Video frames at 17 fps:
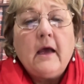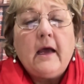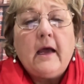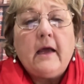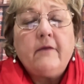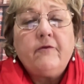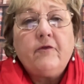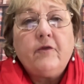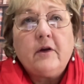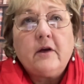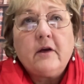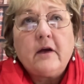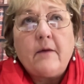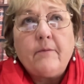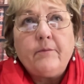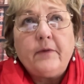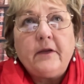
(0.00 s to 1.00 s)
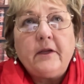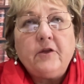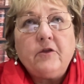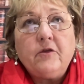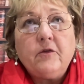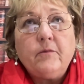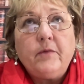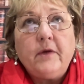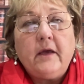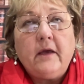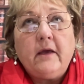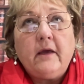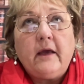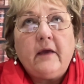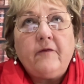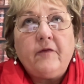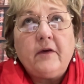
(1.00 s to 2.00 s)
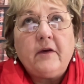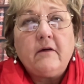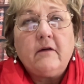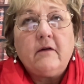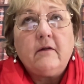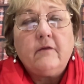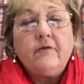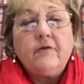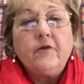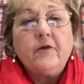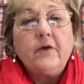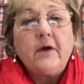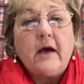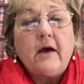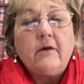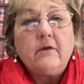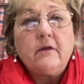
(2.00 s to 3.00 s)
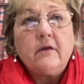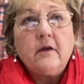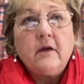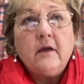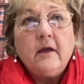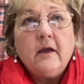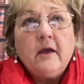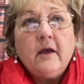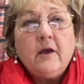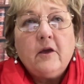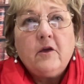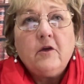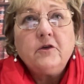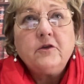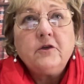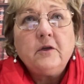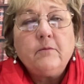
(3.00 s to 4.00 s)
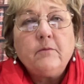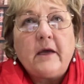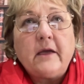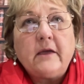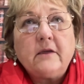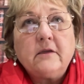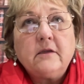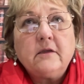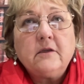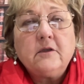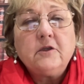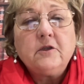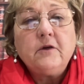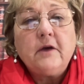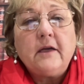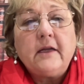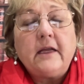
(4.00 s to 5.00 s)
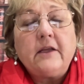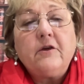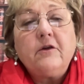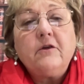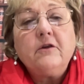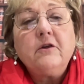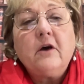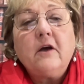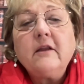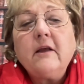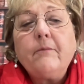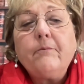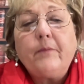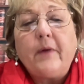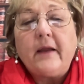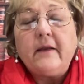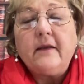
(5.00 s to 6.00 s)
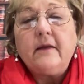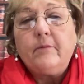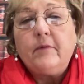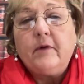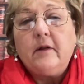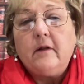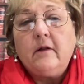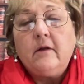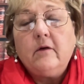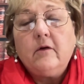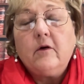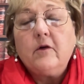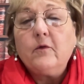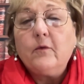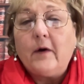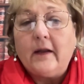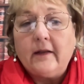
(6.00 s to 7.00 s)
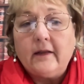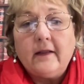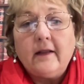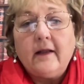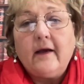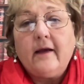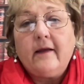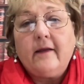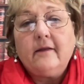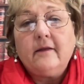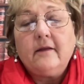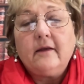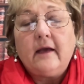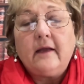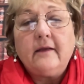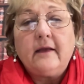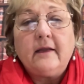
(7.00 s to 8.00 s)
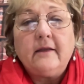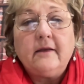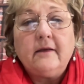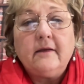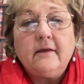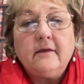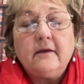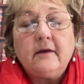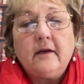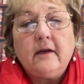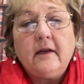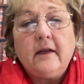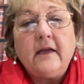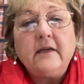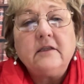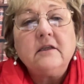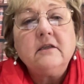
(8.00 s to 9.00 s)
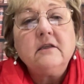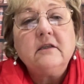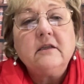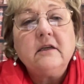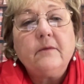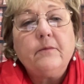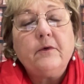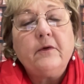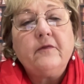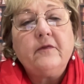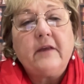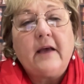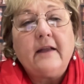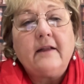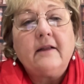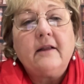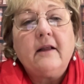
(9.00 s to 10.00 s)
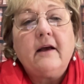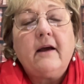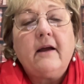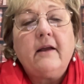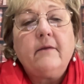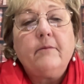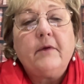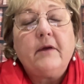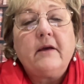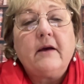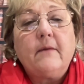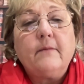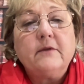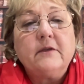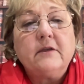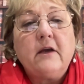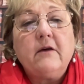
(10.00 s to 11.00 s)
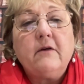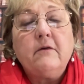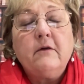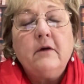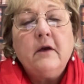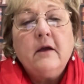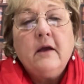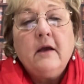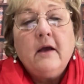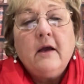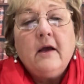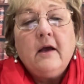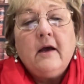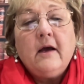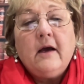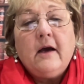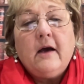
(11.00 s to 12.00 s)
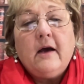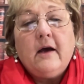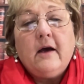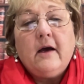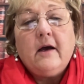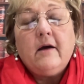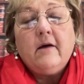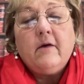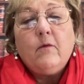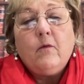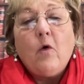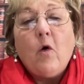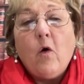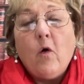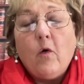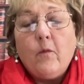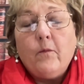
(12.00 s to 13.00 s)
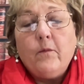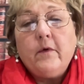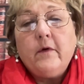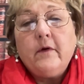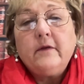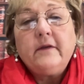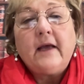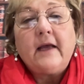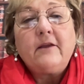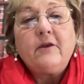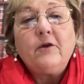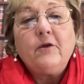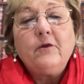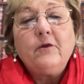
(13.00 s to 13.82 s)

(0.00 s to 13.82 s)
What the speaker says: And for a company to be ethical throughout, you should make sure that you're not dependable on one client, and that the relationship with that client becomes so warm that